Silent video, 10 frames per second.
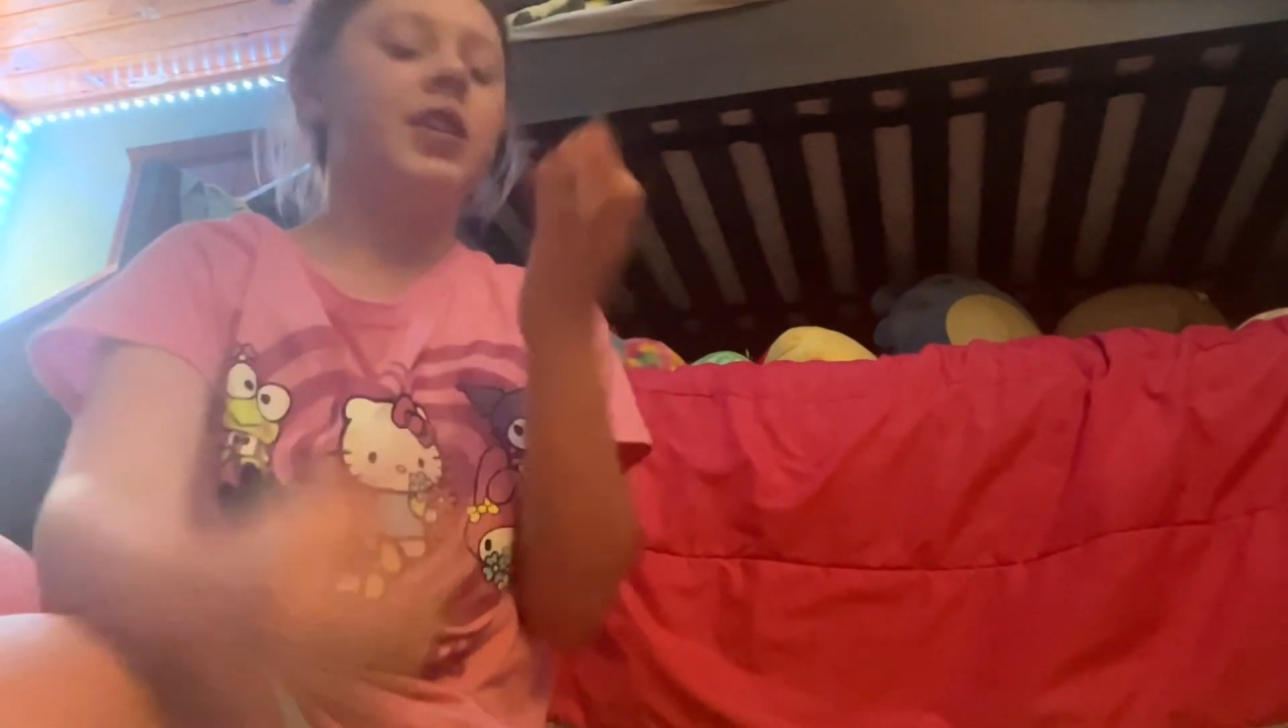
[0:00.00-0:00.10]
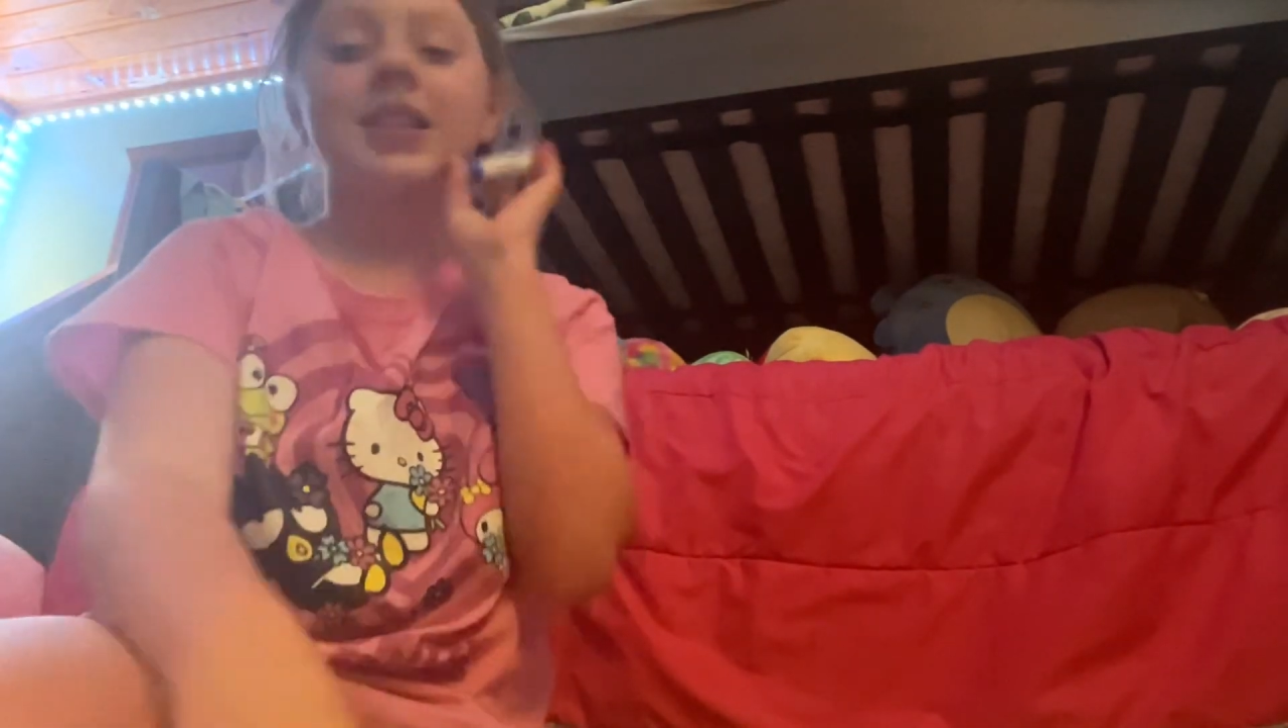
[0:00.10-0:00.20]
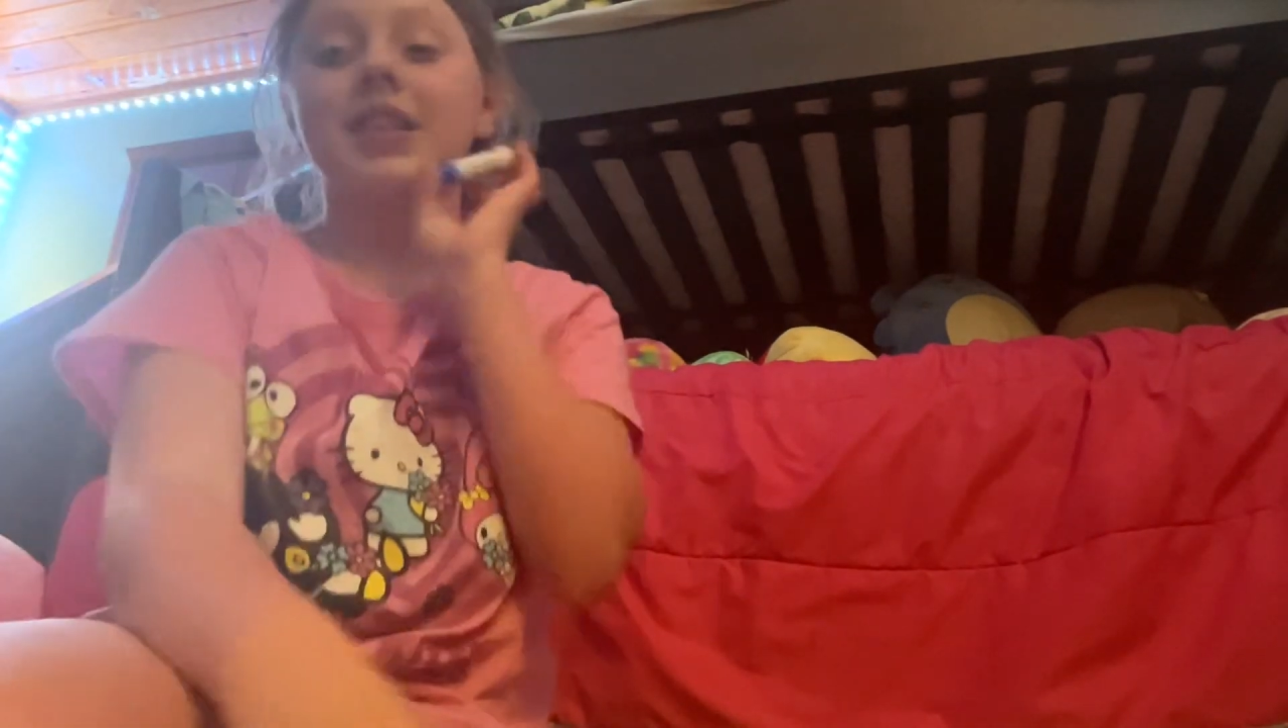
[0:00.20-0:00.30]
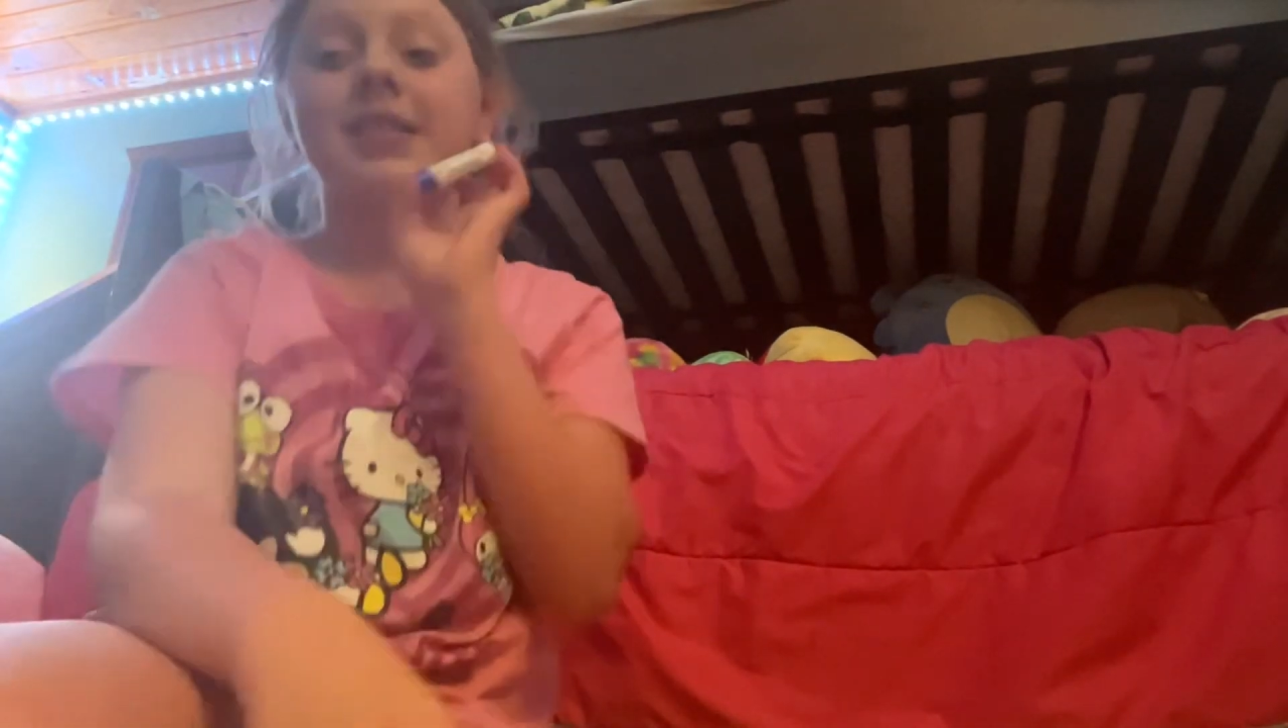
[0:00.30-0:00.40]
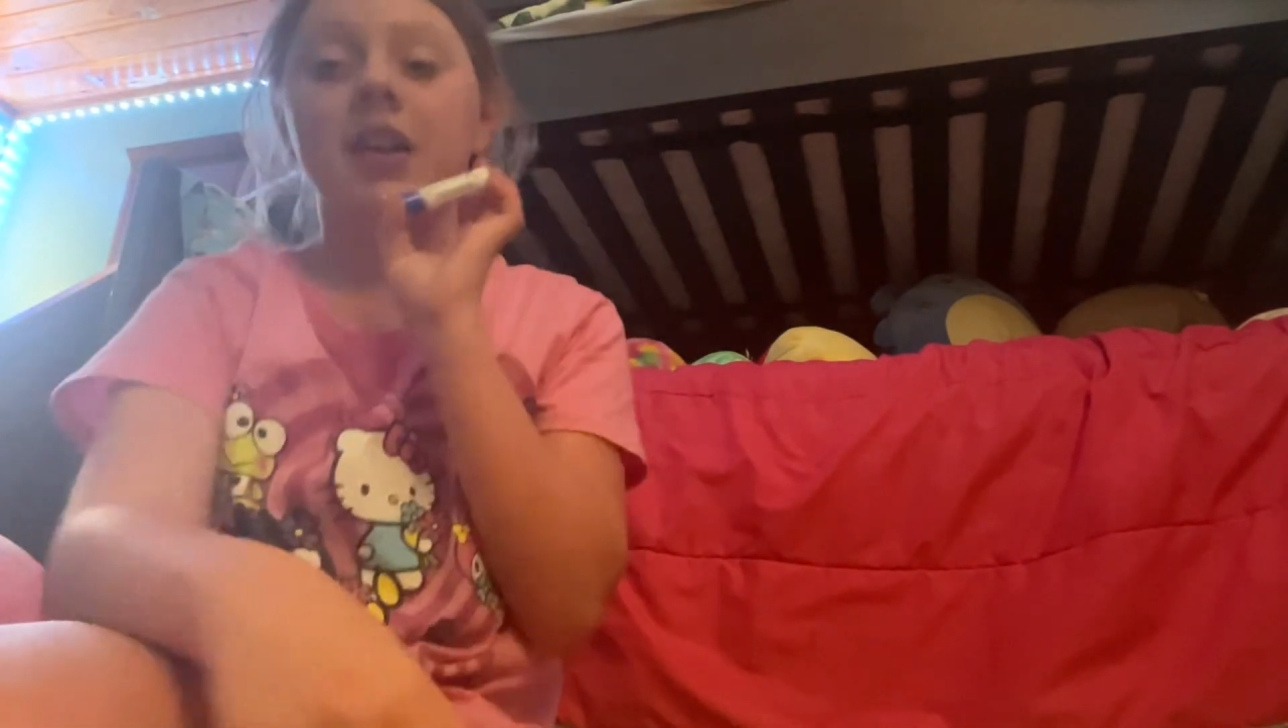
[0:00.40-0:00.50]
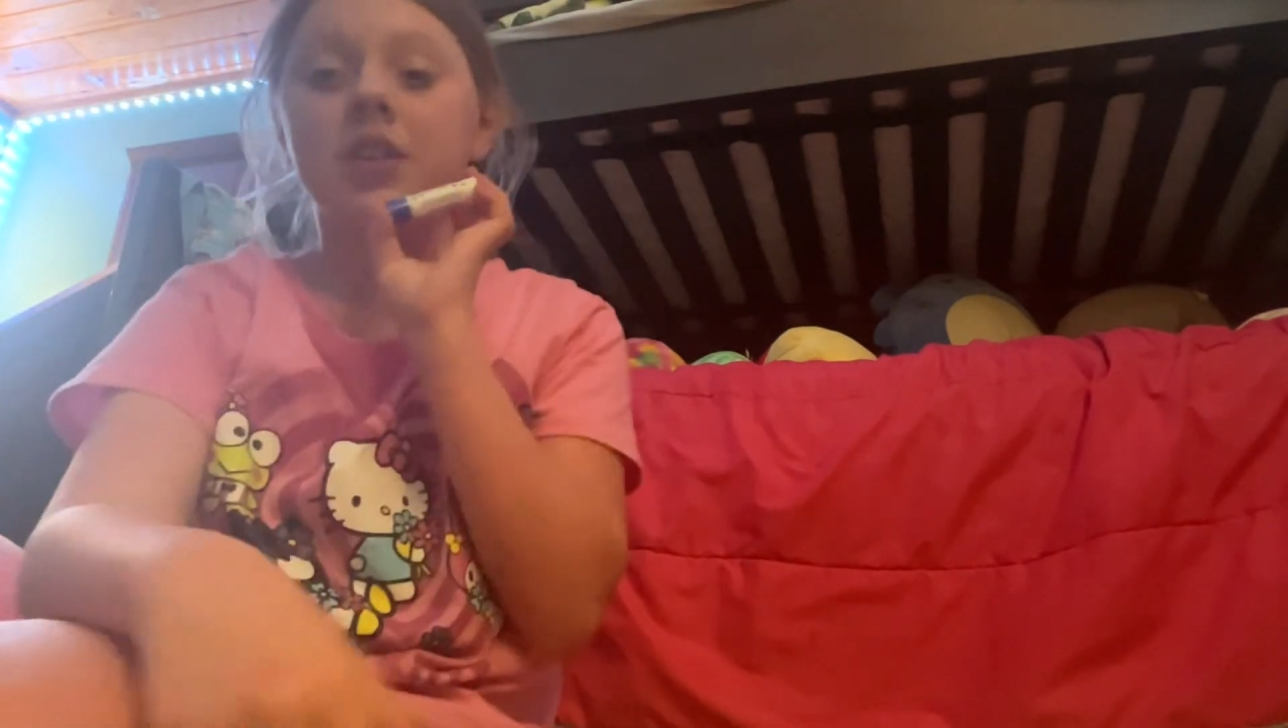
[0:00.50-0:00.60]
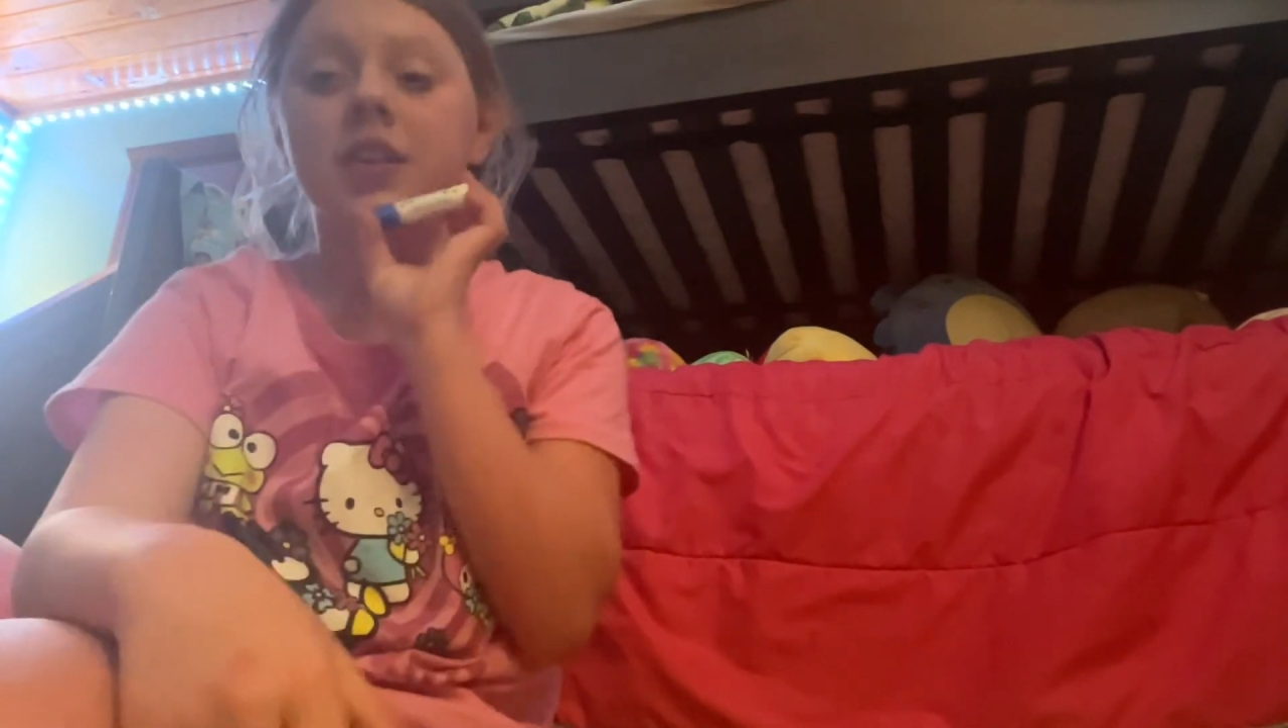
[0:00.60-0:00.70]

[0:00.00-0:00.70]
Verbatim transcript: at the sour